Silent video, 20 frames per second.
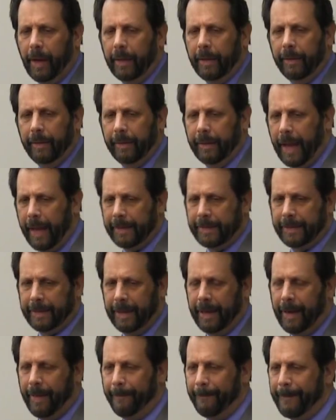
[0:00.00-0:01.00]
and
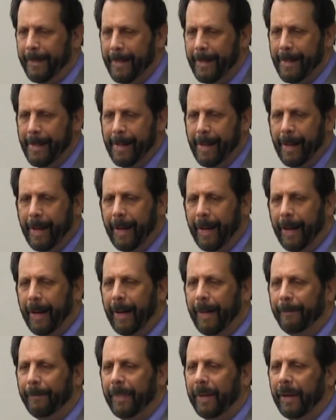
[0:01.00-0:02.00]
that's him,
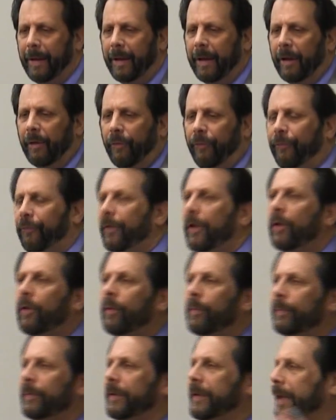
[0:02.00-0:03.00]

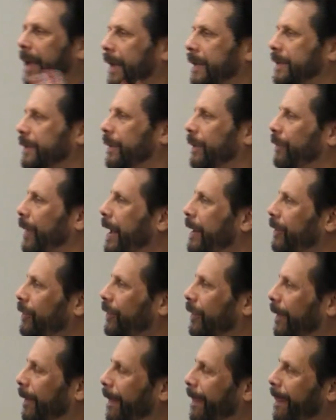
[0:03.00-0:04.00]
filmed the
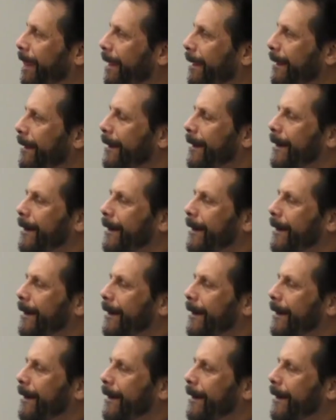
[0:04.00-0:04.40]
excavation,